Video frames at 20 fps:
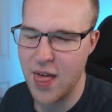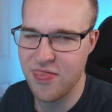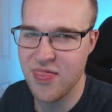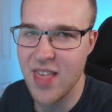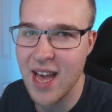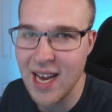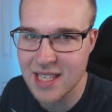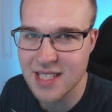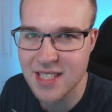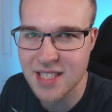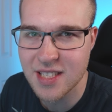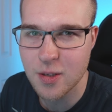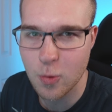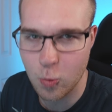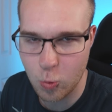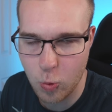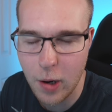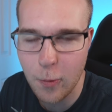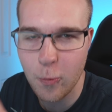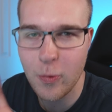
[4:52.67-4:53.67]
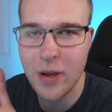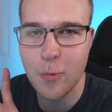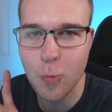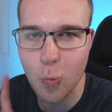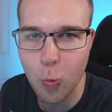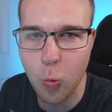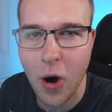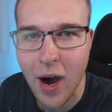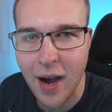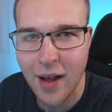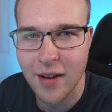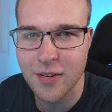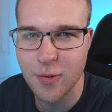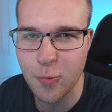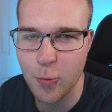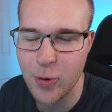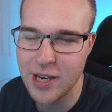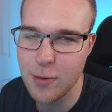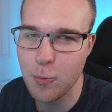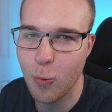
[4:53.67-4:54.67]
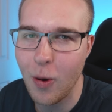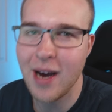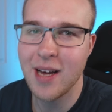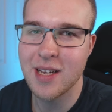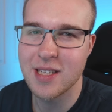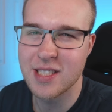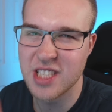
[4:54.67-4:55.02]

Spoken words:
and that's what we want. We want